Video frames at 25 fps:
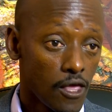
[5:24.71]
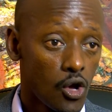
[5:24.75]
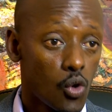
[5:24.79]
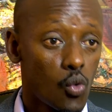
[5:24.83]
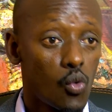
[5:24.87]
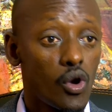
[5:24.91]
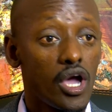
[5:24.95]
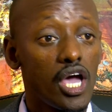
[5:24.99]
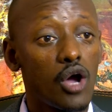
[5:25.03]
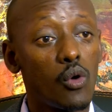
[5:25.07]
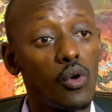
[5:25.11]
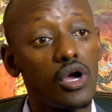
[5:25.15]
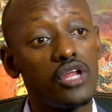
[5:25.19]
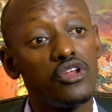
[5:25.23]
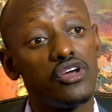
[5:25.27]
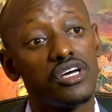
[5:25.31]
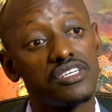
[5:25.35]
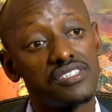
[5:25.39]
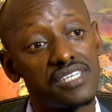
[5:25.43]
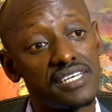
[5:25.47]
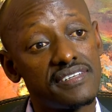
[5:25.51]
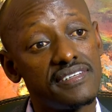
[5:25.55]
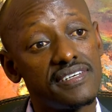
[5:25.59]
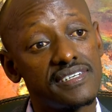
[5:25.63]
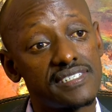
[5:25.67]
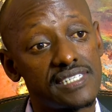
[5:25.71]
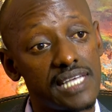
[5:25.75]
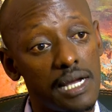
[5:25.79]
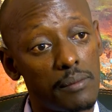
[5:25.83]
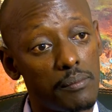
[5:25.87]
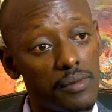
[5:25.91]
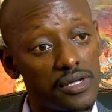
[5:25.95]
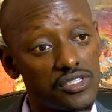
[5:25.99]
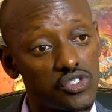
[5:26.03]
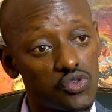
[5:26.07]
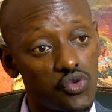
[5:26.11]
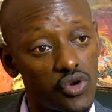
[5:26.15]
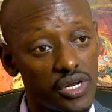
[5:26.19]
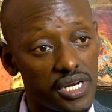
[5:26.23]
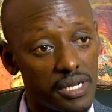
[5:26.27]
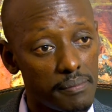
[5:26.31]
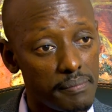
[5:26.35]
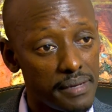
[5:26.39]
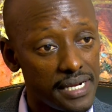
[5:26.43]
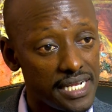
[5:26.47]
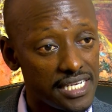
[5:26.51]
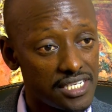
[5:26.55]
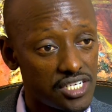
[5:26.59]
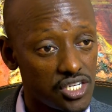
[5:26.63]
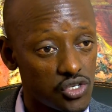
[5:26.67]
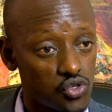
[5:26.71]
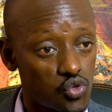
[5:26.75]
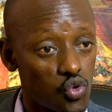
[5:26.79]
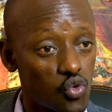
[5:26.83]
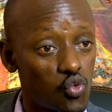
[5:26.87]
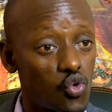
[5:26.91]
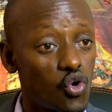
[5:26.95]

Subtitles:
where when you're assessing someone's credibility to